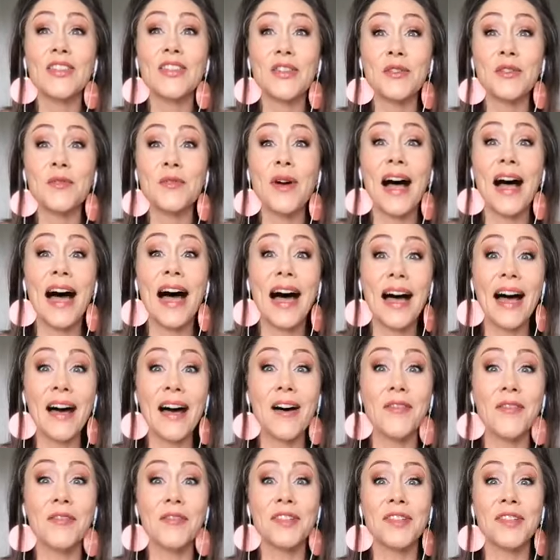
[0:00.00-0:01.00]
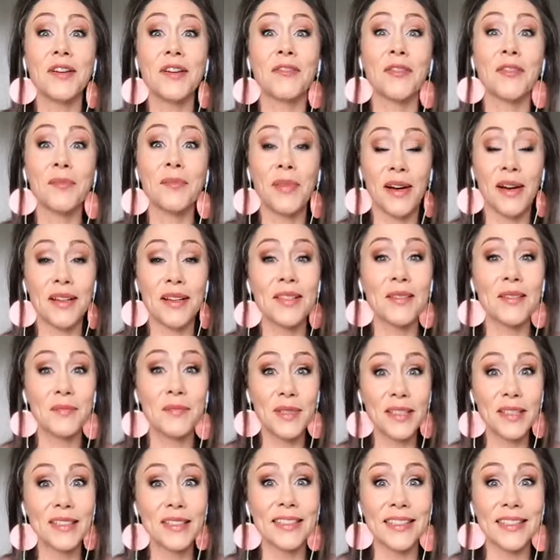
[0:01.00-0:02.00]
to have a different
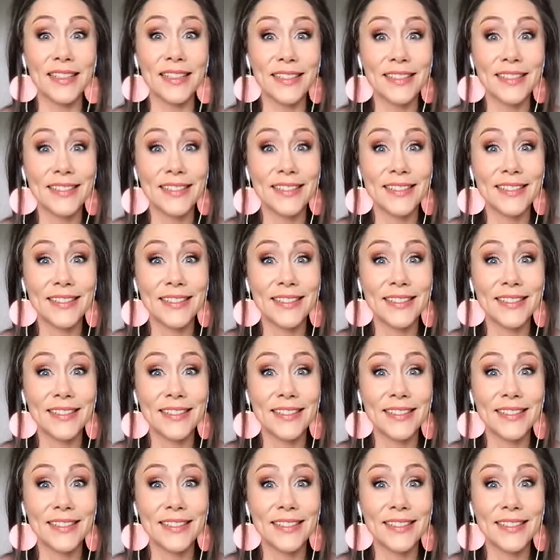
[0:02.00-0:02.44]
possibility?